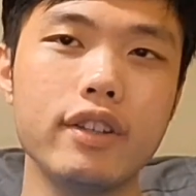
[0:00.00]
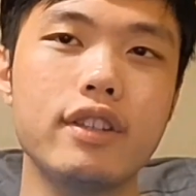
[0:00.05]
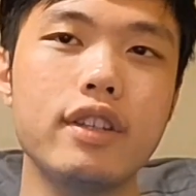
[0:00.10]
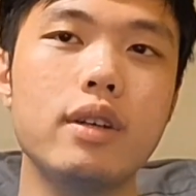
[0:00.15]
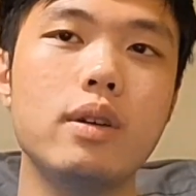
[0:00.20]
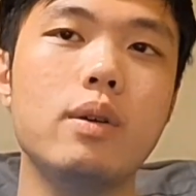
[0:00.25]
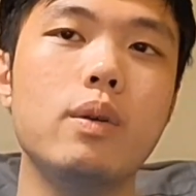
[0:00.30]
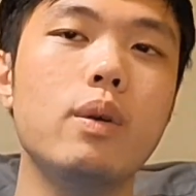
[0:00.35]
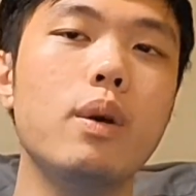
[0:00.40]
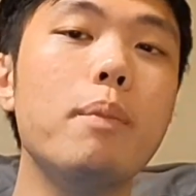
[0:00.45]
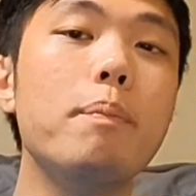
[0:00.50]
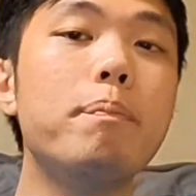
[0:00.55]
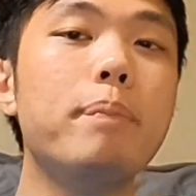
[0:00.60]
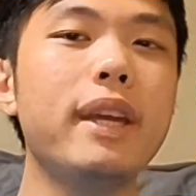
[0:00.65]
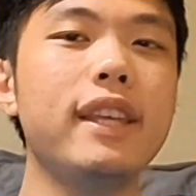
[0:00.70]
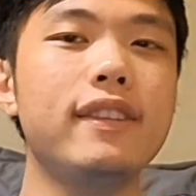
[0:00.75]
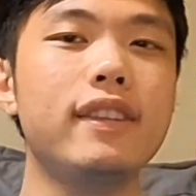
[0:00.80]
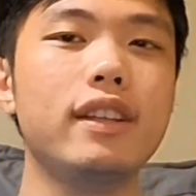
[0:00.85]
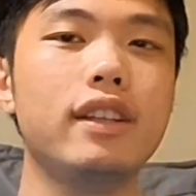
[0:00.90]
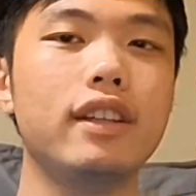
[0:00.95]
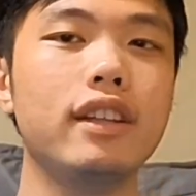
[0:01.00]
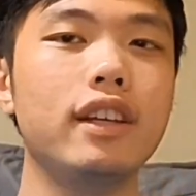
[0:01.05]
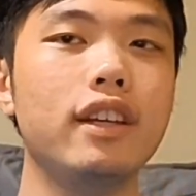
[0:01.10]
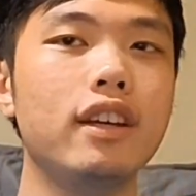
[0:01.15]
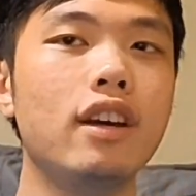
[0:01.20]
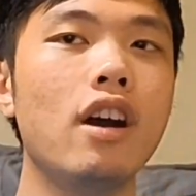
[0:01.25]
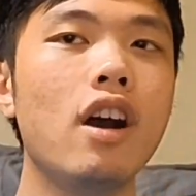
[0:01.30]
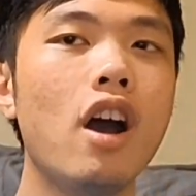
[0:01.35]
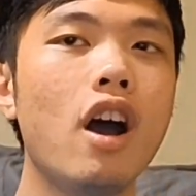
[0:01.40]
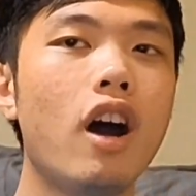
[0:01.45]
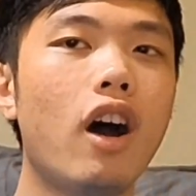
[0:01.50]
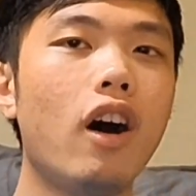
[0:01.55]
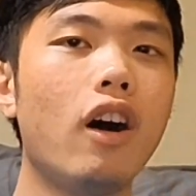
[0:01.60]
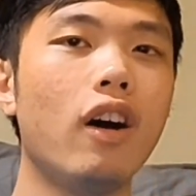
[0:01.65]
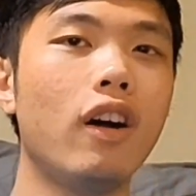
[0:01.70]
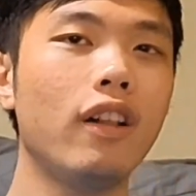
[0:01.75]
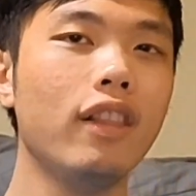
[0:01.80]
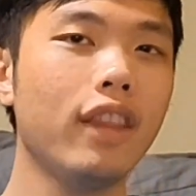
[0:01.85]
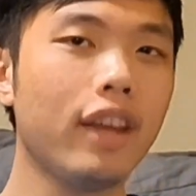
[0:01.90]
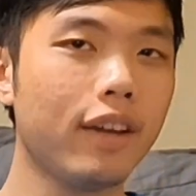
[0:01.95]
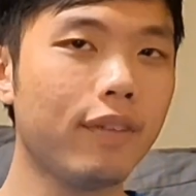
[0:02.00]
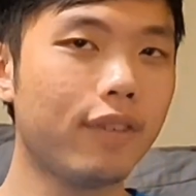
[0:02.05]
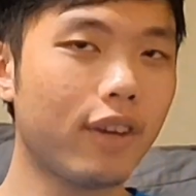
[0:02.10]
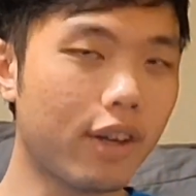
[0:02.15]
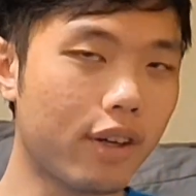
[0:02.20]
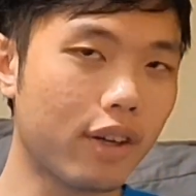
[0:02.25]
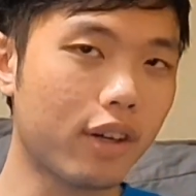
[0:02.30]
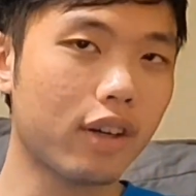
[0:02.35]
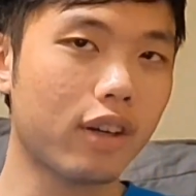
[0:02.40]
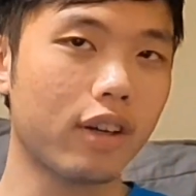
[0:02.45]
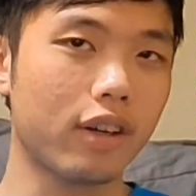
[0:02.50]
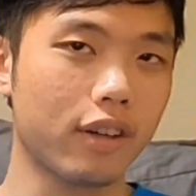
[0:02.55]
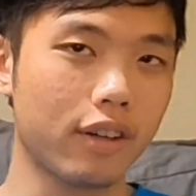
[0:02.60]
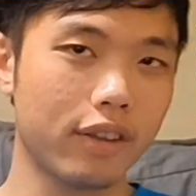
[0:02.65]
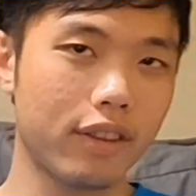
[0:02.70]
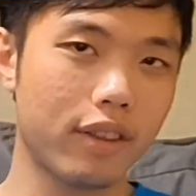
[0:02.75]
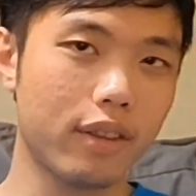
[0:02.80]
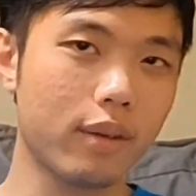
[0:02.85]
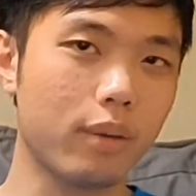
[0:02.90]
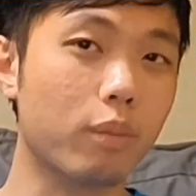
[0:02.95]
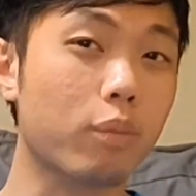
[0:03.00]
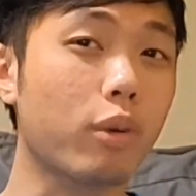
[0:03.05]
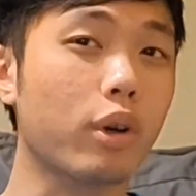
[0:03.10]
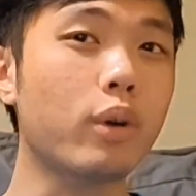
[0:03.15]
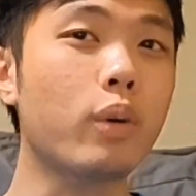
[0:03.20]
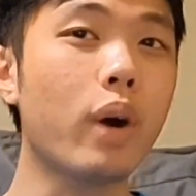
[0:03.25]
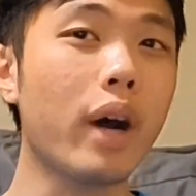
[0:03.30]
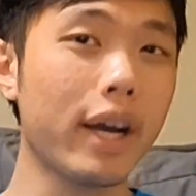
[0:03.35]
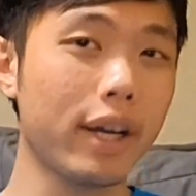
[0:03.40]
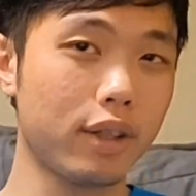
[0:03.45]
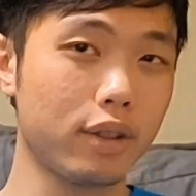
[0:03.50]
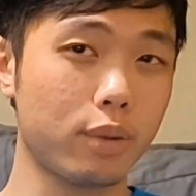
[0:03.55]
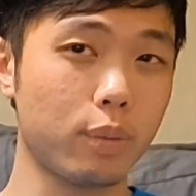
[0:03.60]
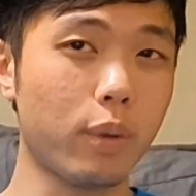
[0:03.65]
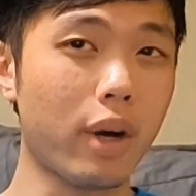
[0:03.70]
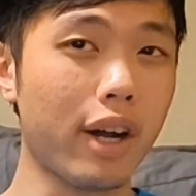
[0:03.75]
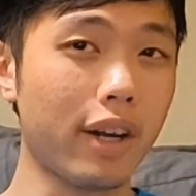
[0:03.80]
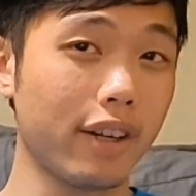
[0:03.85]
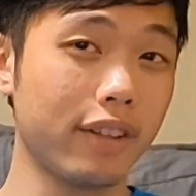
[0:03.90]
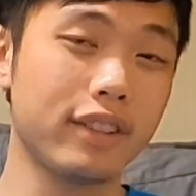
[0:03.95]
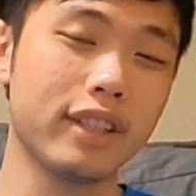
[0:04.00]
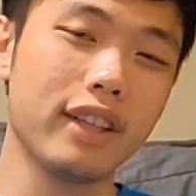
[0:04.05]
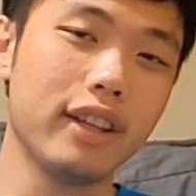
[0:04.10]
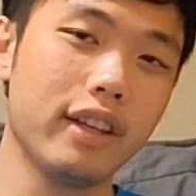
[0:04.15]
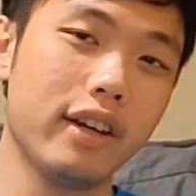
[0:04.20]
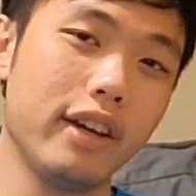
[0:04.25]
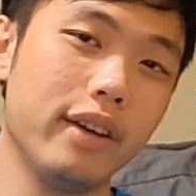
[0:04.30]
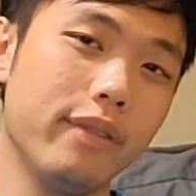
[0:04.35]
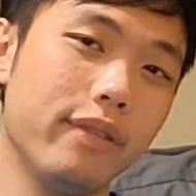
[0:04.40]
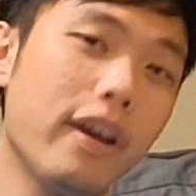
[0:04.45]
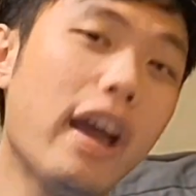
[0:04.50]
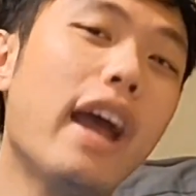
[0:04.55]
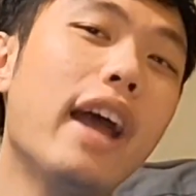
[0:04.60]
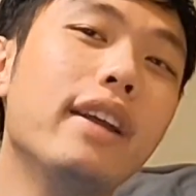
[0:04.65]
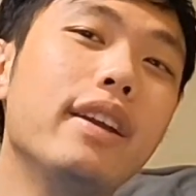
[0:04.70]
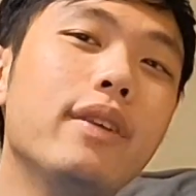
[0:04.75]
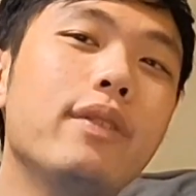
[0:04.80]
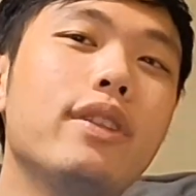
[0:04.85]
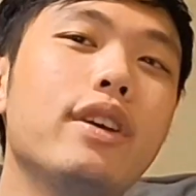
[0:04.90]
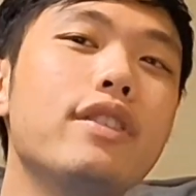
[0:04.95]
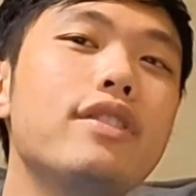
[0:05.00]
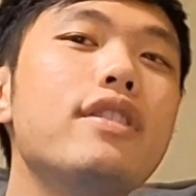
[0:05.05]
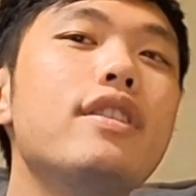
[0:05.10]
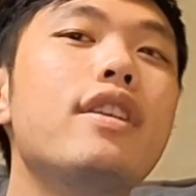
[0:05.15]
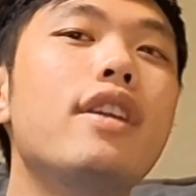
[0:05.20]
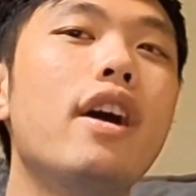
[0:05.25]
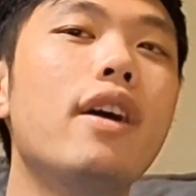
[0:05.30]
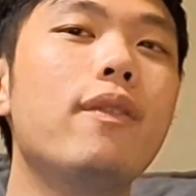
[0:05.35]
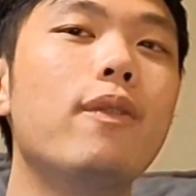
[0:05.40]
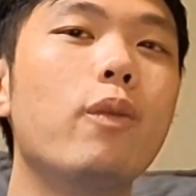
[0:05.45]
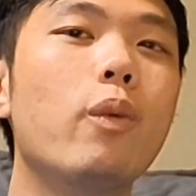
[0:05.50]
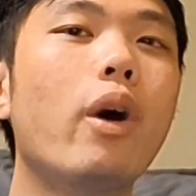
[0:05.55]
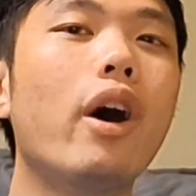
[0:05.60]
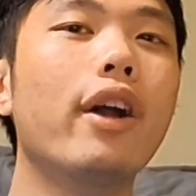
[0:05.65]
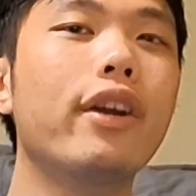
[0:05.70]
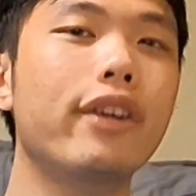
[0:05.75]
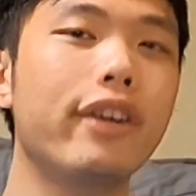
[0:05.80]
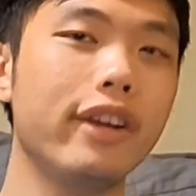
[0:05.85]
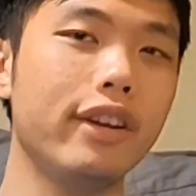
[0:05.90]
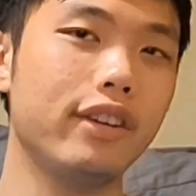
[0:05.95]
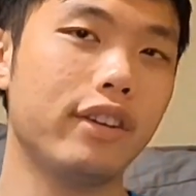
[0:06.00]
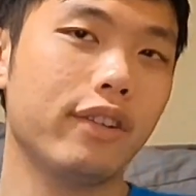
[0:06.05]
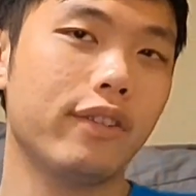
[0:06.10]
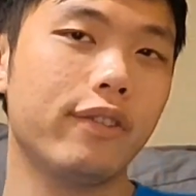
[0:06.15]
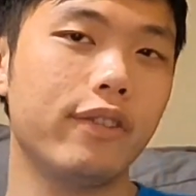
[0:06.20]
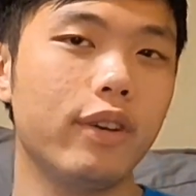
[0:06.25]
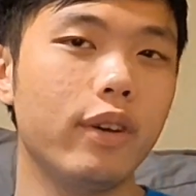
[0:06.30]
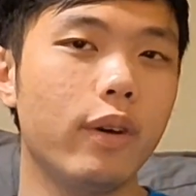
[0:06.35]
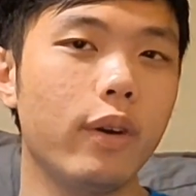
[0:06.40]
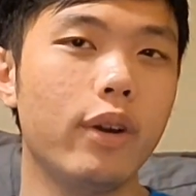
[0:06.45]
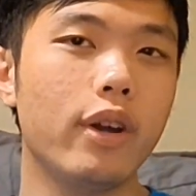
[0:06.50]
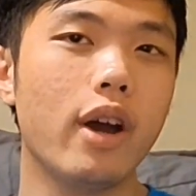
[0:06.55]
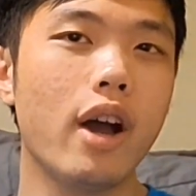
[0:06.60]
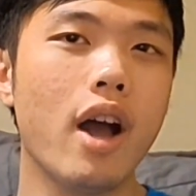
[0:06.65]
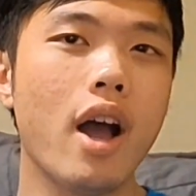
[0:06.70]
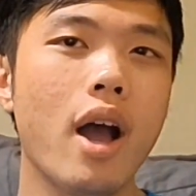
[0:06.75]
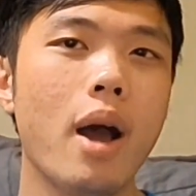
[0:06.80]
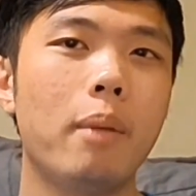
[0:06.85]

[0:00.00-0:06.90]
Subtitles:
So basically, all life on Earth requires water to live, and if there's enough water in your food,